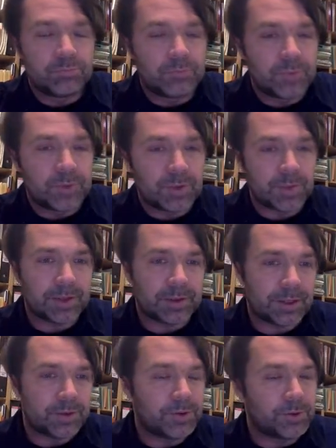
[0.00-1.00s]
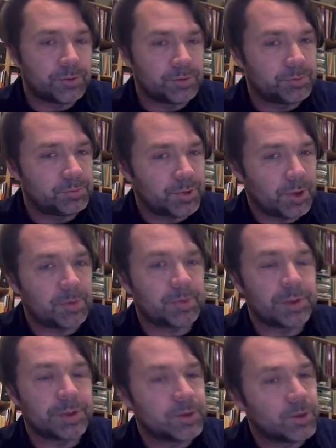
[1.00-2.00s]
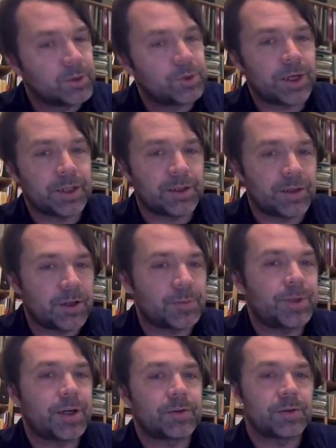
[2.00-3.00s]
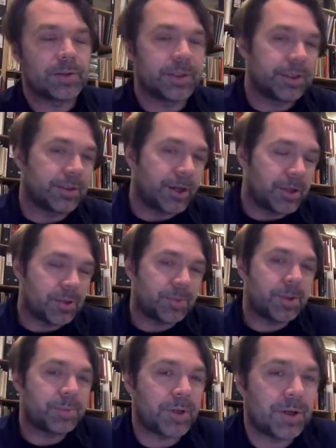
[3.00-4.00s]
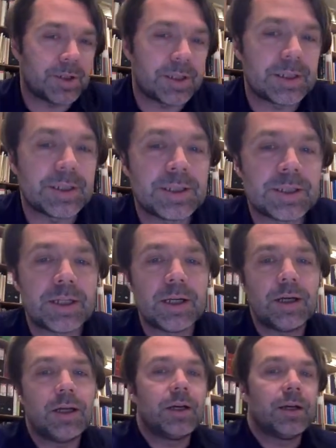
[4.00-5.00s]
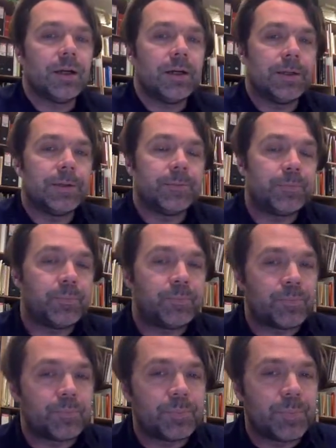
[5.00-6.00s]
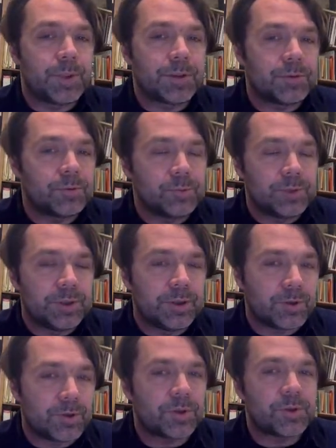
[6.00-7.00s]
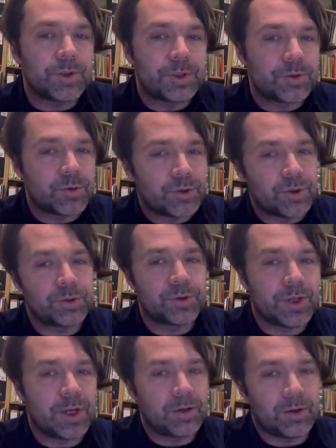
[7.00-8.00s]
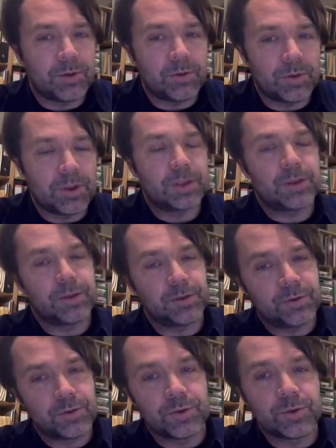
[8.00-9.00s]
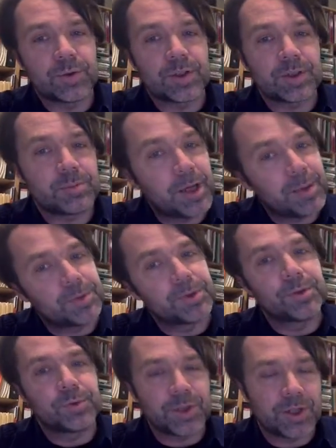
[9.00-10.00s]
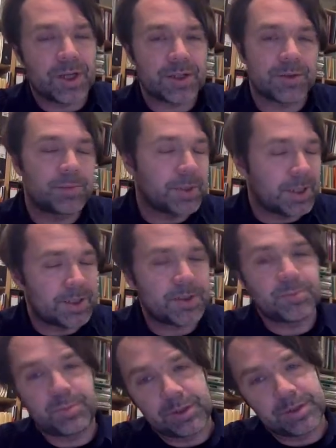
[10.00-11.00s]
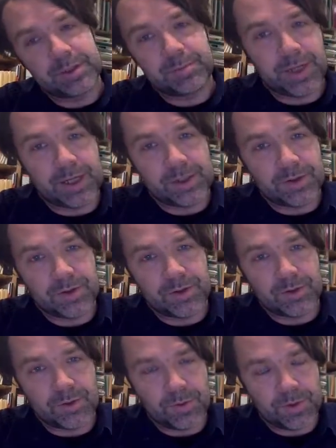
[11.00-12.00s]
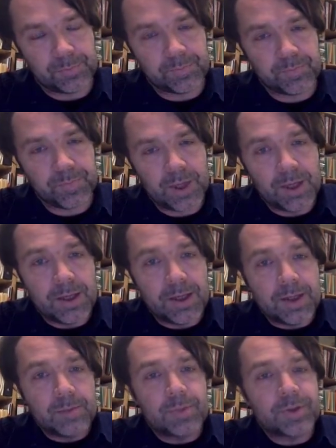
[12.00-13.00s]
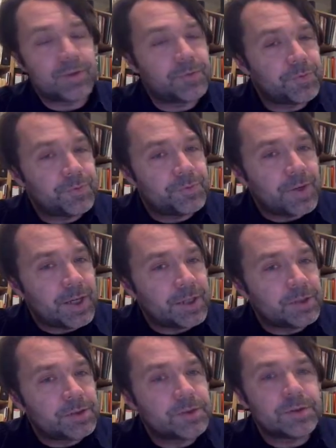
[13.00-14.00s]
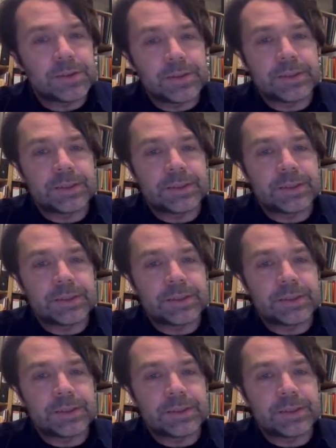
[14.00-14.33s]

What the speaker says: something that you probably know quite a lot about, the linear algebra part at least, but we are also going to show you how to do this in Maple, which has some nice built-in packages and so on. But the final